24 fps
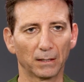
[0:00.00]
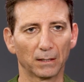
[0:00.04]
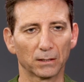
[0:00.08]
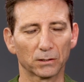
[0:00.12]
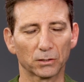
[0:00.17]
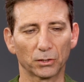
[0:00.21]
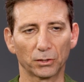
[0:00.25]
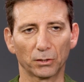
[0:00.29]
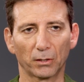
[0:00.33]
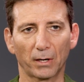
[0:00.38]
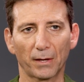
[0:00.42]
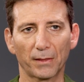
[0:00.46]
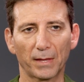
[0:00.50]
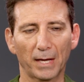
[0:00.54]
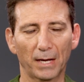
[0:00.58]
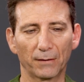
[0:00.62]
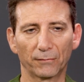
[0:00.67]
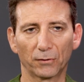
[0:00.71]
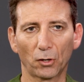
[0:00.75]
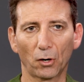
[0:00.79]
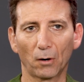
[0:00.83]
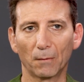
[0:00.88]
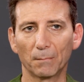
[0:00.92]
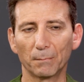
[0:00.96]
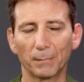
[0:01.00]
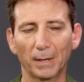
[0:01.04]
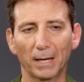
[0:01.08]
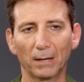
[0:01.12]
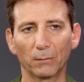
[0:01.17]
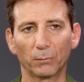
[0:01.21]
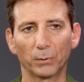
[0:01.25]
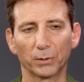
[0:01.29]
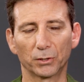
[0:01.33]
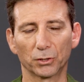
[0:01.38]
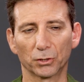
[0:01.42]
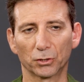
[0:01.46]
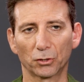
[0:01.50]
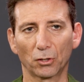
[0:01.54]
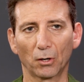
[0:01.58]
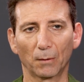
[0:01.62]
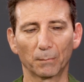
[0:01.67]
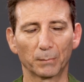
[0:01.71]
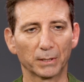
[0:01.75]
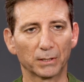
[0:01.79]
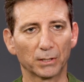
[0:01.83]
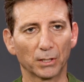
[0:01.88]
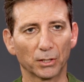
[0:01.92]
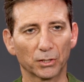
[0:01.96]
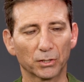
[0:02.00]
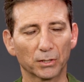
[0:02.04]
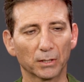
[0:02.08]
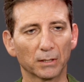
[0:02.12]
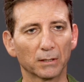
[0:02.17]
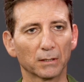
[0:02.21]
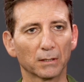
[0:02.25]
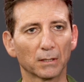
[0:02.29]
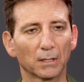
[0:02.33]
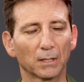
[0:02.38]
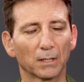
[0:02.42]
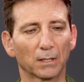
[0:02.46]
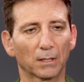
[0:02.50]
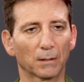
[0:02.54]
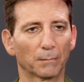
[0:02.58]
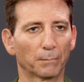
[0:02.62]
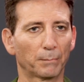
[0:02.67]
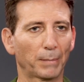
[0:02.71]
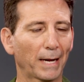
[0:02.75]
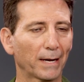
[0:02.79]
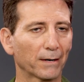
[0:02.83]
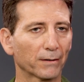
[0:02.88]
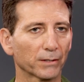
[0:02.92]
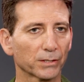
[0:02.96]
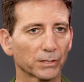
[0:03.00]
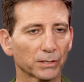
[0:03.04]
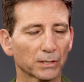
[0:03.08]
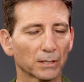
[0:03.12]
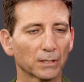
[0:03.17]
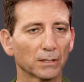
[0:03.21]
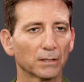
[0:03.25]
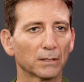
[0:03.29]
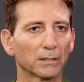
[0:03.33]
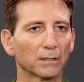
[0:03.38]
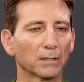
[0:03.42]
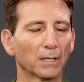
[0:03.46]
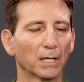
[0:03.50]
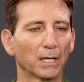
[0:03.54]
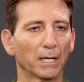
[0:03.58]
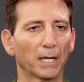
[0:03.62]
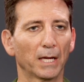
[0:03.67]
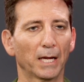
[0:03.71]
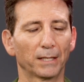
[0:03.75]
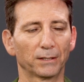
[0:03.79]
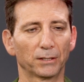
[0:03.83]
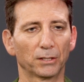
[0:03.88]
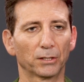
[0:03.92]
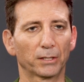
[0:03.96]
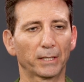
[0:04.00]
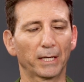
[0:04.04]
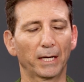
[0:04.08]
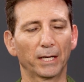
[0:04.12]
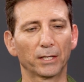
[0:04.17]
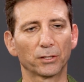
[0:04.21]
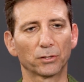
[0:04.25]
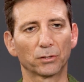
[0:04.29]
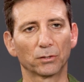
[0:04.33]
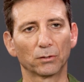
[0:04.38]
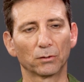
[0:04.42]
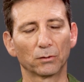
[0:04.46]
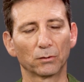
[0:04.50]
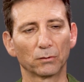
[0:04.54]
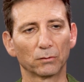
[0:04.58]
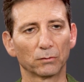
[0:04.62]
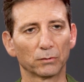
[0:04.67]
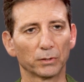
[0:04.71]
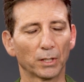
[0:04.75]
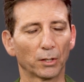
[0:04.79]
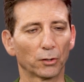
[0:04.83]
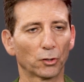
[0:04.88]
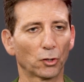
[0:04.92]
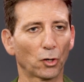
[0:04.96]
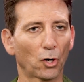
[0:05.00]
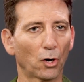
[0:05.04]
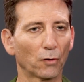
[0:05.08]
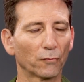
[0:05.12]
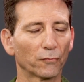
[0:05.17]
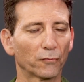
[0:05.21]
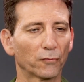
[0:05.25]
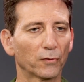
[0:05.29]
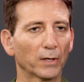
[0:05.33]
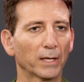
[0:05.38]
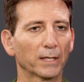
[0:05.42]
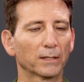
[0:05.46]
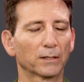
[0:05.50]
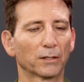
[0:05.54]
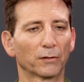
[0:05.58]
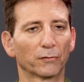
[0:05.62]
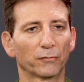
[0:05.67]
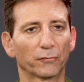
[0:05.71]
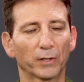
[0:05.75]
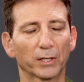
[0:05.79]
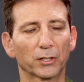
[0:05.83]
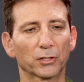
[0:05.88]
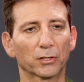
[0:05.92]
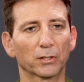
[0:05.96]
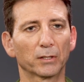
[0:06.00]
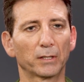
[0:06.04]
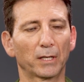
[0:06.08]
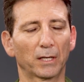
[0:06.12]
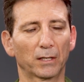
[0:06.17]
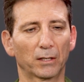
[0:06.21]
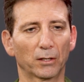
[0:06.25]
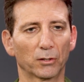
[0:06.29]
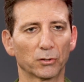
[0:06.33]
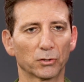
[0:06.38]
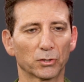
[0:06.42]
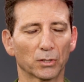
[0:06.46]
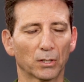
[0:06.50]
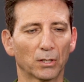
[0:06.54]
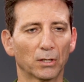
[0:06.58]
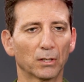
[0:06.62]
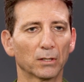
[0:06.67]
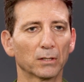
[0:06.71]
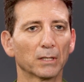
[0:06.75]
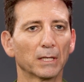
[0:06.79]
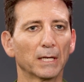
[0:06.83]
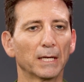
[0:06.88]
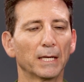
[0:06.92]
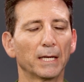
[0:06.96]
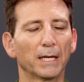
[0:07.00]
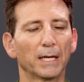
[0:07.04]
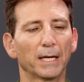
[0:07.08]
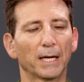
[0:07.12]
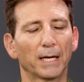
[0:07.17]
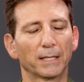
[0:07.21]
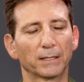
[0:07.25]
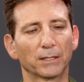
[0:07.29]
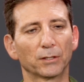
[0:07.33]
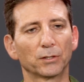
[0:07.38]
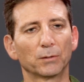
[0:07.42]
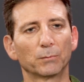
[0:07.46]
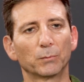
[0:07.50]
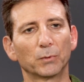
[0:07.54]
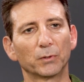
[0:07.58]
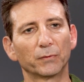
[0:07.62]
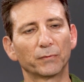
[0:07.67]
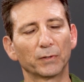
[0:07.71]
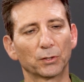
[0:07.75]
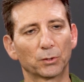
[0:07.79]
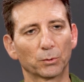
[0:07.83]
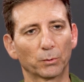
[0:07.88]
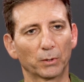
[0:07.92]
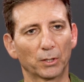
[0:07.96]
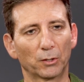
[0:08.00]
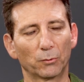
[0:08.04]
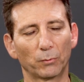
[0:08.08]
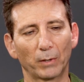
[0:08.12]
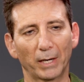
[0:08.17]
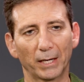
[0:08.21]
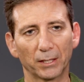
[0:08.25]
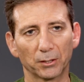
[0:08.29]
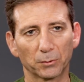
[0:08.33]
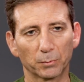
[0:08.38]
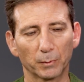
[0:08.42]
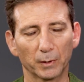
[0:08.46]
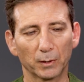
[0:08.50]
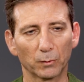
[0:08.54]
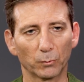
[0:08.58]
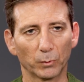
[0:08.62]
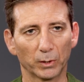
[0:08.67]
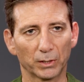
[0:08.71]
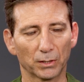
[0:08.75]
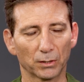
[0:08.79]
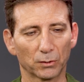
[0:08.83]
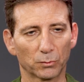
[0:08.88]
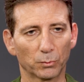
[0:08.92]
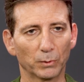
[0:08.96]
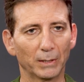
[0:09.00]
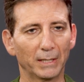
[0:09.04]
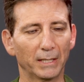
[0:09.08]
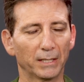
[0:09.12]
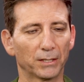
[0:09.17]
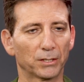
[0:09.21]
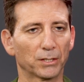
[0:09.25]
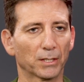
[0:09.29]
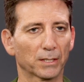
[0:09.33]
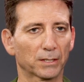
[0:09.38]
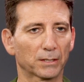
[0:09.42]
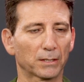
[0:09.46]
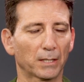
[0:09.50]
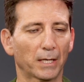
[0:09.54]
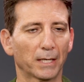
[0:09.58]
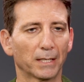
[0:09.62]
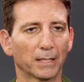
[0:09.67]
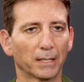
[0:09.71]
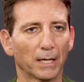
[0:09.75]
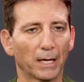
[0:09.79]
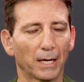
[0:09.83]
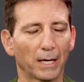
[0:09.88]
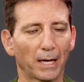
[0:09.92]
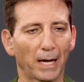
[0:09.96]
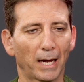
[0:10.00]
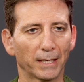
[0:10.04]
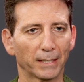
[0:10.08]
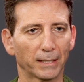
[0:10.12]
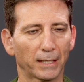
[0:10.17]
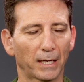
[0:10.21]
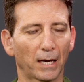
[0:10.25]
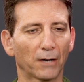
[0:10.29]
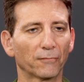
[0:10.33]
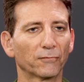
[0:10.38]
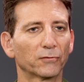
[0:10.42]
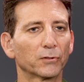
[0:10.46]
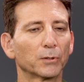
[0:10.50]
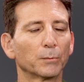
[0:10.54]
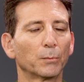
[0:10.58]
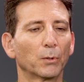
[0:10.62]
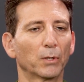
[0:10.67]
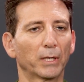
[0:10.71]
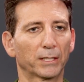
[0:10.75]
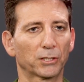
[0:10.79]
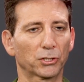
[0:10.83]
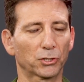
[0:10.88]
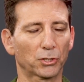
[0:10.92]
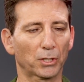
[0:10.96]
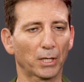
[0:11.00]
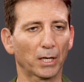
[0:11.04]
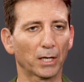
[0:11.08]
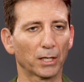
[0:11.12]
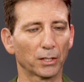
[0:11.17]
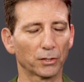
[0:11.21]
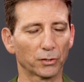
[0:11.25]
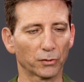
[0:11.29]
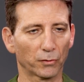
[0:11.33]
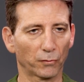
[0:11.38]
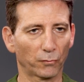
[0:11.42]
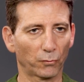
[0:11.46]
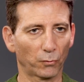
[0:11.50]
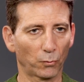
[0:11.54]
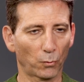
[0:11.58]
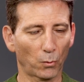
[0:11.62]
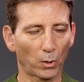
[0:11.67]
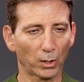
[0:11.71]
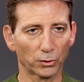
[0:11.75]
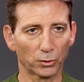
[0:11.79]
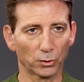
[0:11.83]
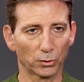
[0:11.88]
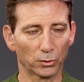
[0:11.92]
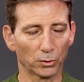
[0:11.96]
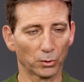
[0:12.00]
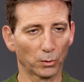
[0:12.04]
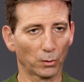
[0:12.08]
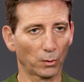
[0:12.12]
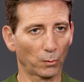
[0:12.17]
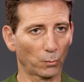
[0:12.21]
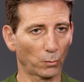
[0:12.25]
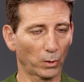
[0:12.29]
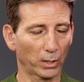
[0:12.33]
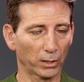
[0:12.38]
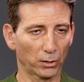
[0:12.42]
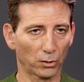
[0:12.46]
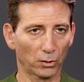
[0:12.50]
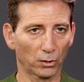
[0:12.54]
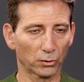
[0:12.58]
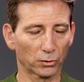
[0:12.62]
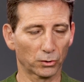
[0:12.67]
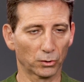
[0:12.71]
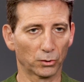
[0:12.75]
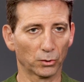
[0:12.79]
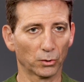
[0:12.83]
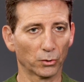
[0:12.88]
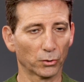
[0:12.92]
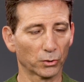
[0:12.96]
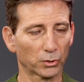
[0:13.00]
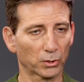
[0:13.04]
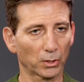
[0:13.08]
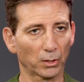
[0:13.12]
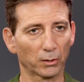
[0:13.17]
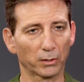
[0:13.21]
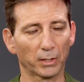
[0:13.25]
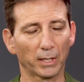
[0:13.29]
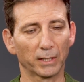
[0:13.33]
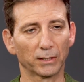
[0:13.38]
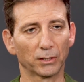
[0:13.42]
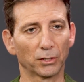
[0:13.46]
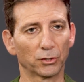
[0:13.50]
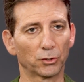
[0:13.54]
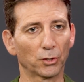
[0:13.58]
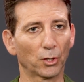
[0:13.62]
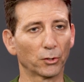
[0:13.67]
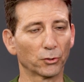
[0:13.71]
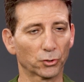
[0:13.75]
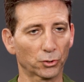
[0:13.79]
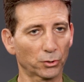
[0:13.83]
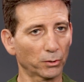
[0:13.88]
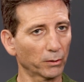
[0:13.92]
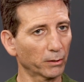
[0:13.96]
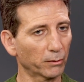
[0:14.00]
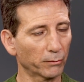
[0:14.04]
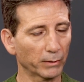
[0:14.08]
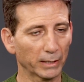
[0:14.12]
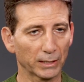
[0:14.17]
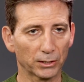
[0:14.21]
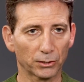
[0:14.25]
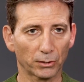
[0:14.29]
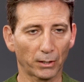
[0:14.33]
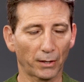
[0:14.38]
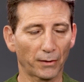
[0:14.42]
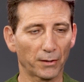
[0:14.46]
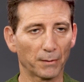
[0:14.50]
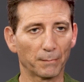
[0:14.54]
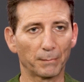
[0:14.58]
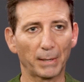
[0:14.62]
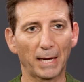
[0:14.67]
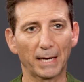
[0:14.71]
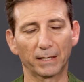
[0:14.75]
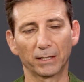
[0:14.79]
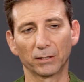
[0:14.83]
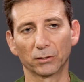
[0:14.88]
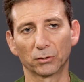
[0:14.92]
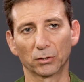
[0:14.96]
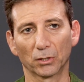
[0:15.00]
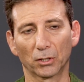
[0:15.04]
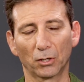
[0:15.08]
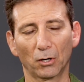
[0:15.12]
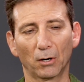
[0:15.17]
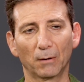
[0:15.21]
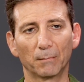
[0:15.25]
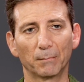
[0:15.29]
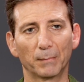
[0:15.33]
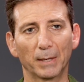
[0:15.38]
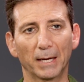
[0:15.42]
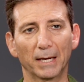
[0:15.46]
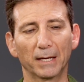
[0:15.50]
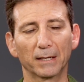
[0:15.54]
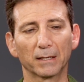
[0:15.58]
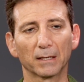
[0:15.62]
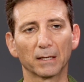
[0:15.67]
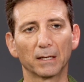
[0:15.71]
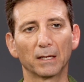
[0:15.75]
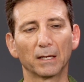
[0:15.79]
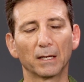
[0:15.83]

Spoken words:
So you either have combat, which is competition, comparison, and the occasional, conflict and friction that goes on. And then you move into an arrangement, which is really just a comfortable exchange of what to do and what not to do so that you don't trigger each other back into combat.